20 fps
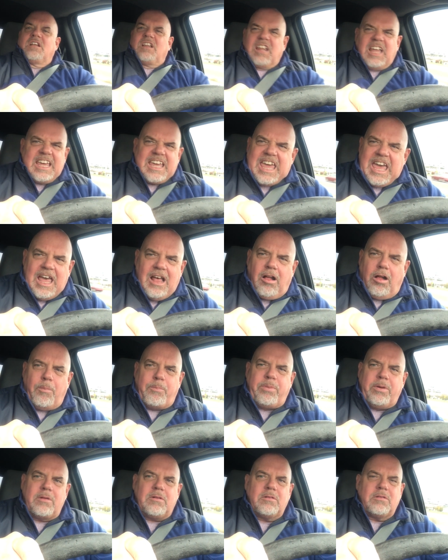like help
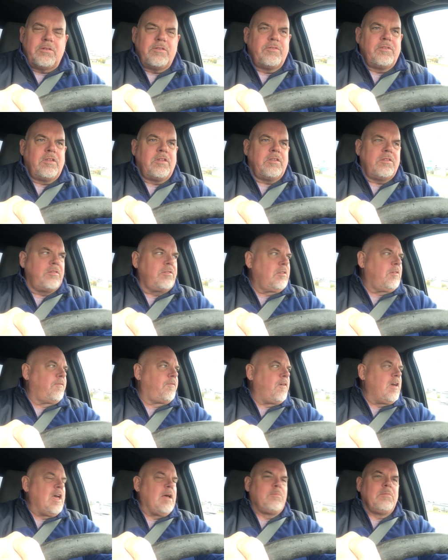the, the
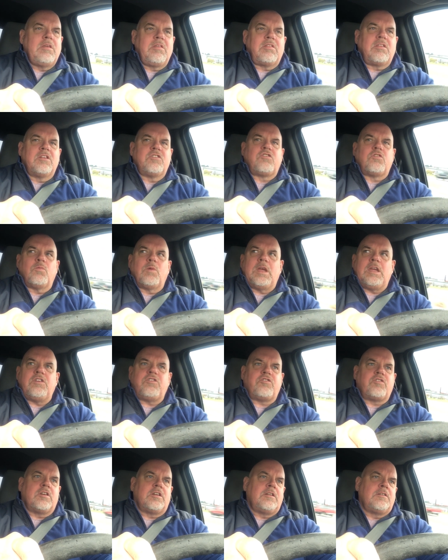family
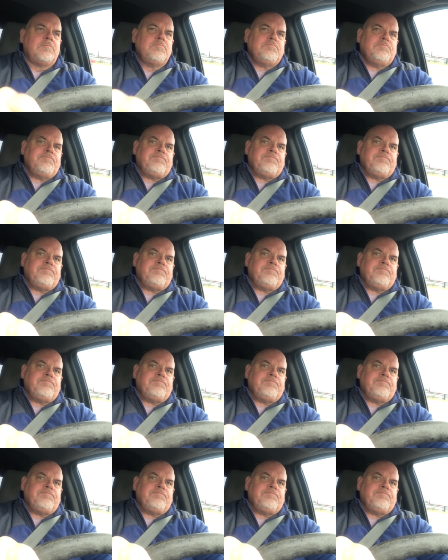situation.